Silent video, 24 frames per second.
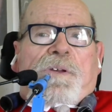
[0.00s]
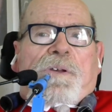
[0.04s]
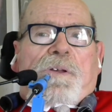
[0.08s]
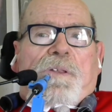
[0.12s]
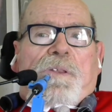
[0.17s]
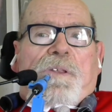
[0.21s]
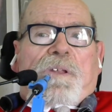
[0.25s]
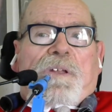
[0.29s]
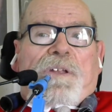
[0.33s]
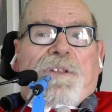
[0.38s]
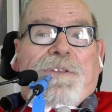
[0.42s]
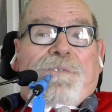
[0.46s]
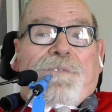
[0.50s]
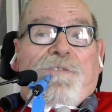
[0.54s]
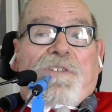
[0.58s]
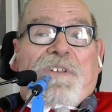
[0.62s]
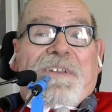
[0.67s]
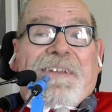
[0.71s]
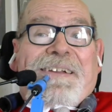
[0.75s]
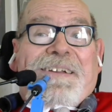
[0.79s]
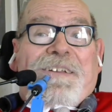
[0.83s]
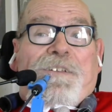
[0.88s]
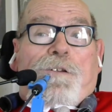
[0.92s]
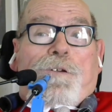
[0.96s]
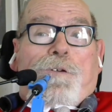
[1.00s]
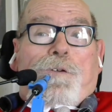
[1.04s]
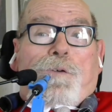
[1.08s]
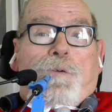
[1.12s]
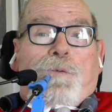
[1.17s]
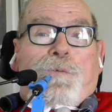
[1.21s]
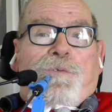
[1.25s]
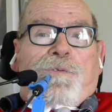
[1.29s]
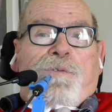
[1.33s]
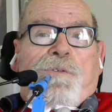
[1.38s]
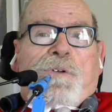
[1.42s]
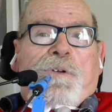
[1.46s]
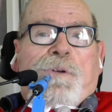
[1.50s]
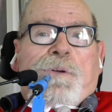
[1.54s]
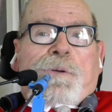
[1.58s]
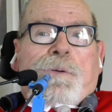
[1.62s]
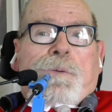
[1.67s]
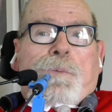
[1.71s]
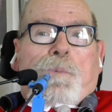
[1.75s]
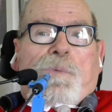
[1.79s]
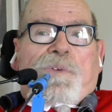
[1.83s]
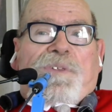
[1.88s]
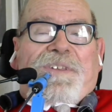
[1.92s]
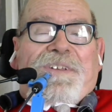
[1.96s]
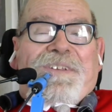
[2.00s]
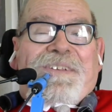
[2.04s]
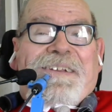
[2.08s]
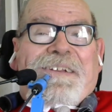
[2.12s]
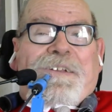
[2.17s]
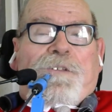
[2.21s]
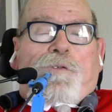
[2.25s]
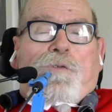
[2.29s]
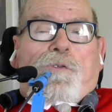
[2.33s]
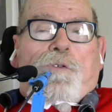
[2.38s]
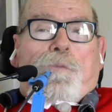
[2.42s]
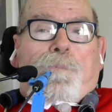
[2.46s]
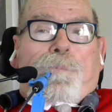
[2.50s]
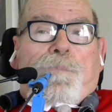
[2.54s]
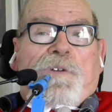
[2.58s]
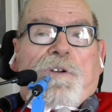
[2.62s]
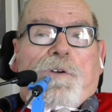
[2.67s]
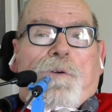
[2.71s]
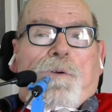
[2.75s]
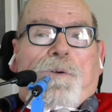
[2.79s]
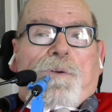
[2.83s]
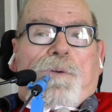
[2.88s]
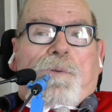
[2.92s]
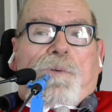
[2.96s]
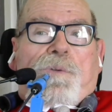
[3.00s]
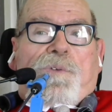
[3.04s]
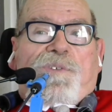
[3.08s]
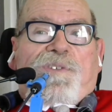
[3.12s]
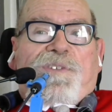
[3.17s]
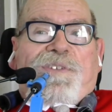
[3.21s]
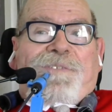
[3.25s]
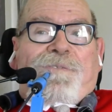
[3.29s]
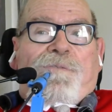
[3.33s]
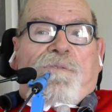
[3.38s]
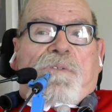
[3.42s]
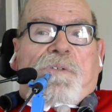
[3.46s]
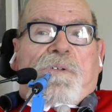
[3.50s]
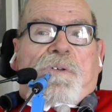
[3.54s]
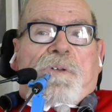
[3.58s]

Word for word: A lot of it had to do with the nature of miracles